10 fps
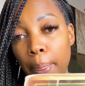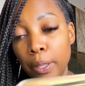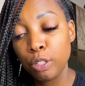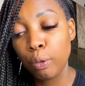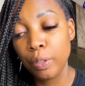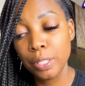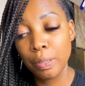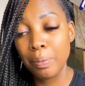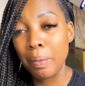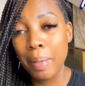So this
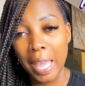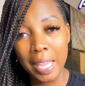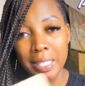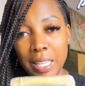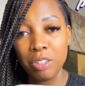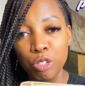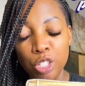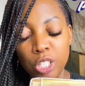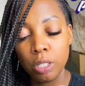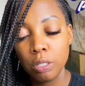could be past
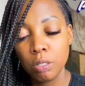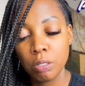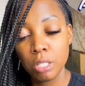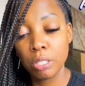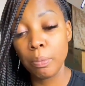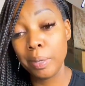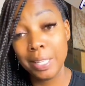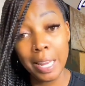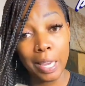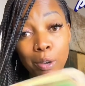energy. This could be
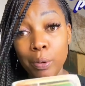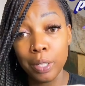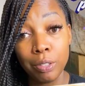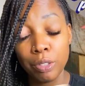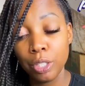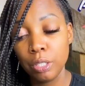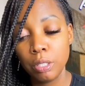now energy.